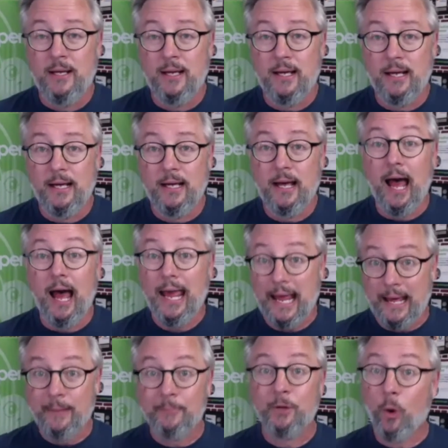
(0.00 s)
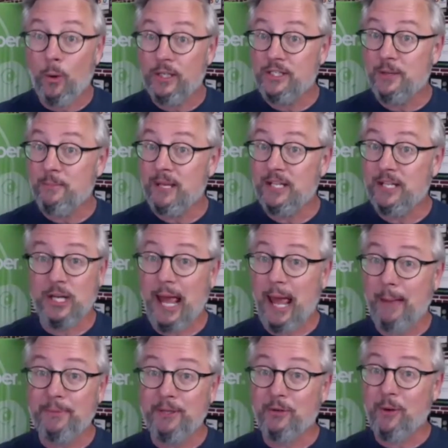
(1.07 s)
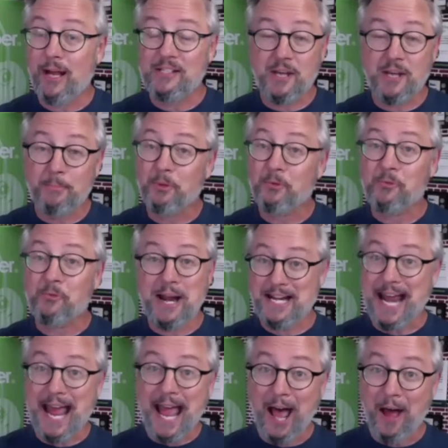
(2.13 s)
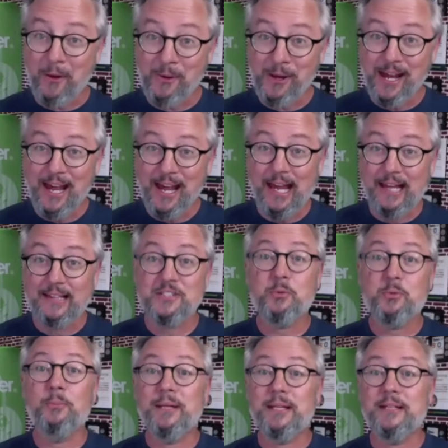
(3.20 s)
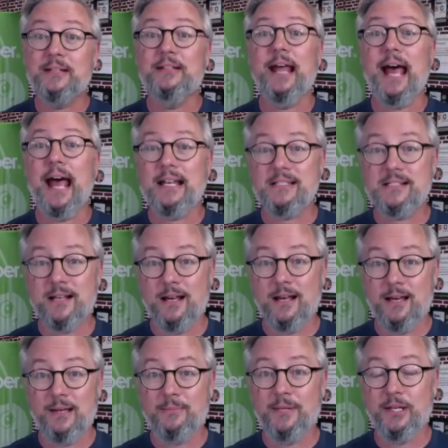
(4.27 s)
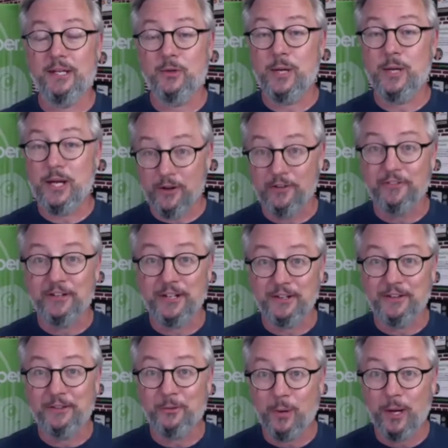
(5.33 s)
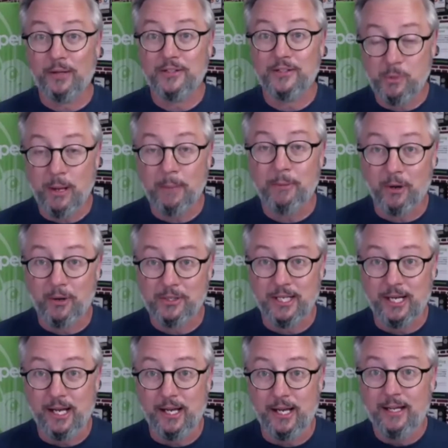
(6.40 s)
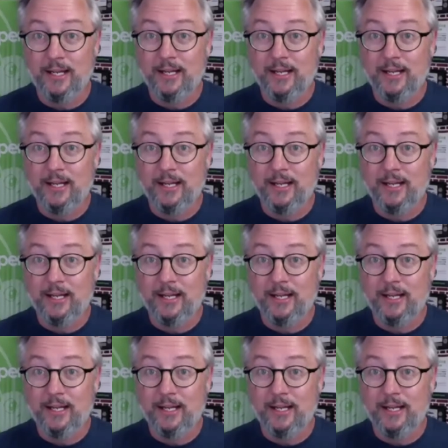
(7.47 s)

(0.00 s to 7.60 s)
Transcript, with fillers: Uh, I am going to mention Happy Grasshopper right now, and this will be the last time that you hear of it throughout this webinar today.